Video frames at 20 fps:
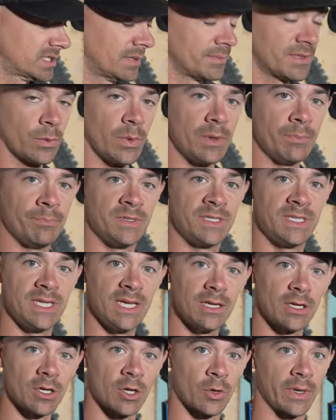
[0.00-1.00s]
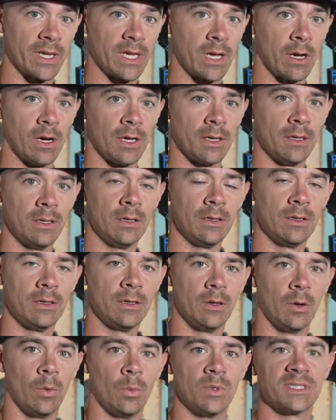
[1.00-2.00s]
something we did agree on
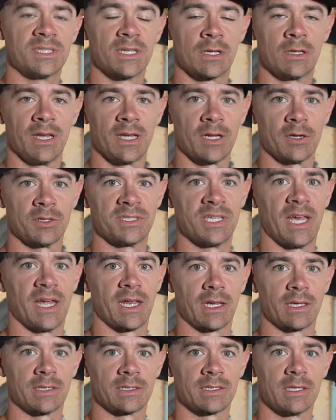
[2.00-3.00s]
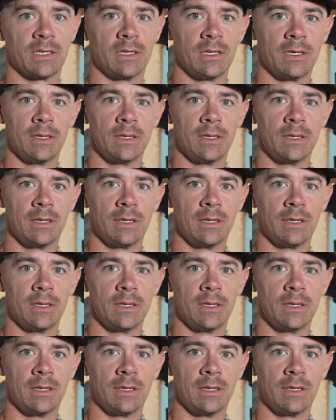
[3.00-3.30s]
was the clicker settings.